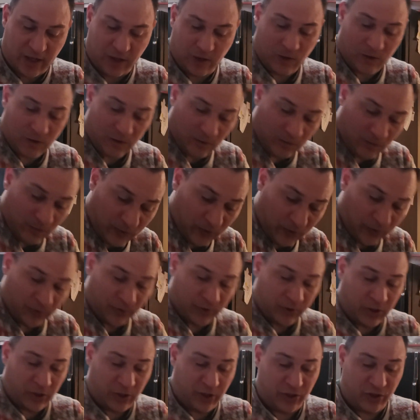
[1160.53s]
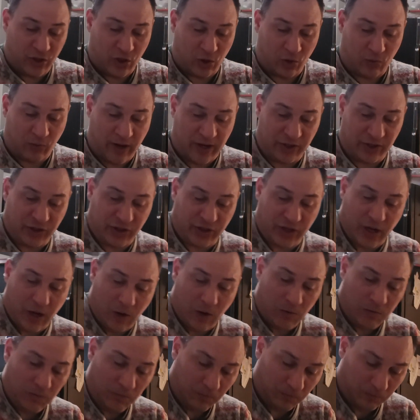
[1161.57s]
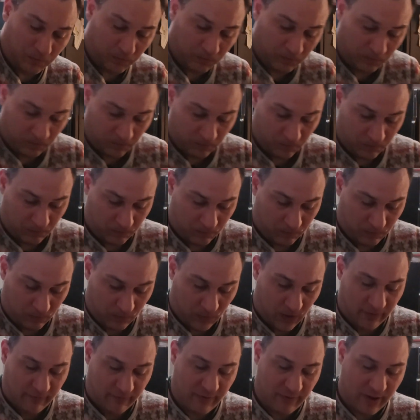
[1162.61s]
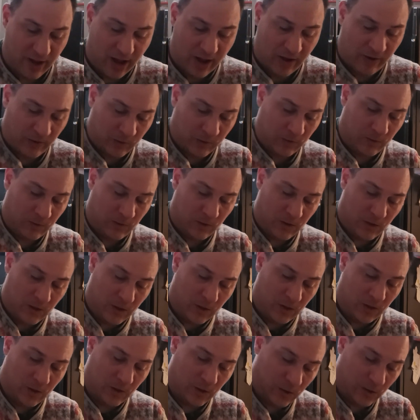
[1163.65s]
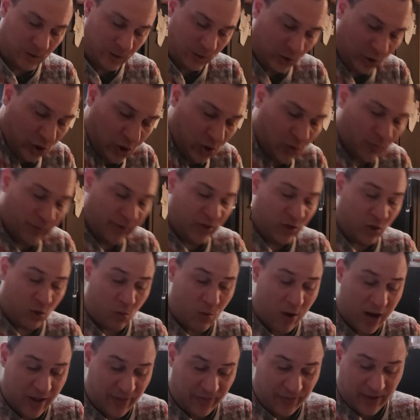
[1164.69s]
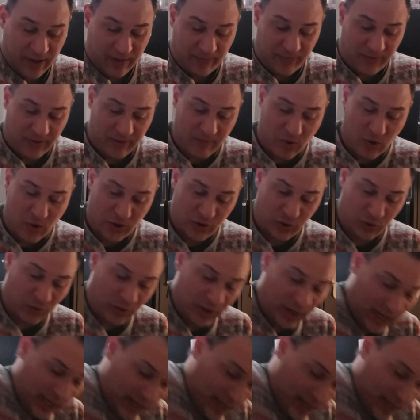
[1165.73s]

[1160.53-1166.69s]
you'll learn your ratio, how chewy you want them. The more you knead